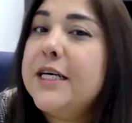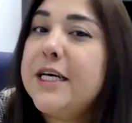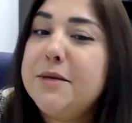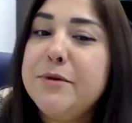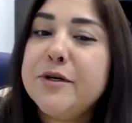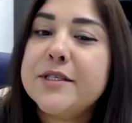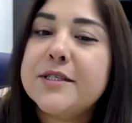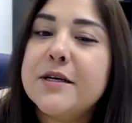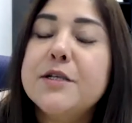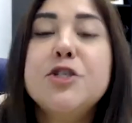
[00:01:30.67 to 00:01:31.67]
ebooks,
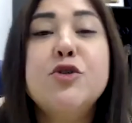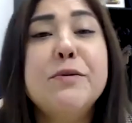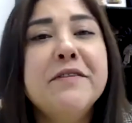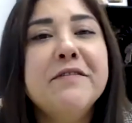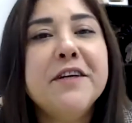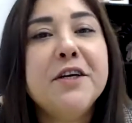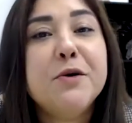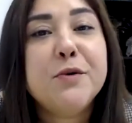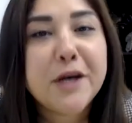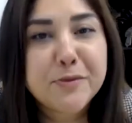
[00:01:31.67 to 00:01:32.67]
streaming
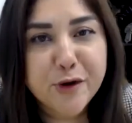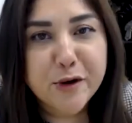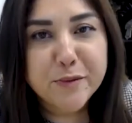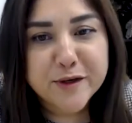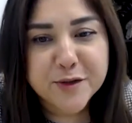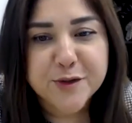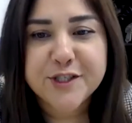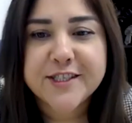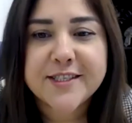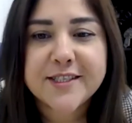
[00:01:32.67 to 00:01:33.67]
video, and primary
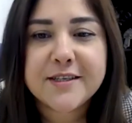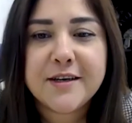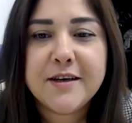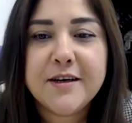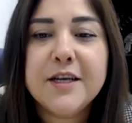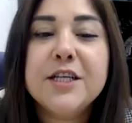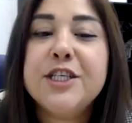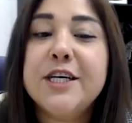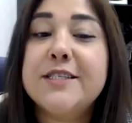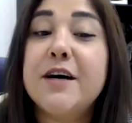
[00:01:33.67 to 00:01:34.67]
sources. She
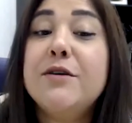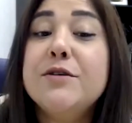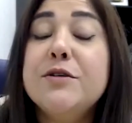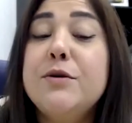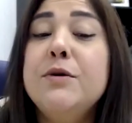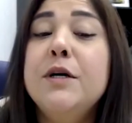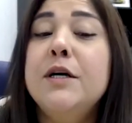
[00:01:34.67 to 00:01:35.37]
has also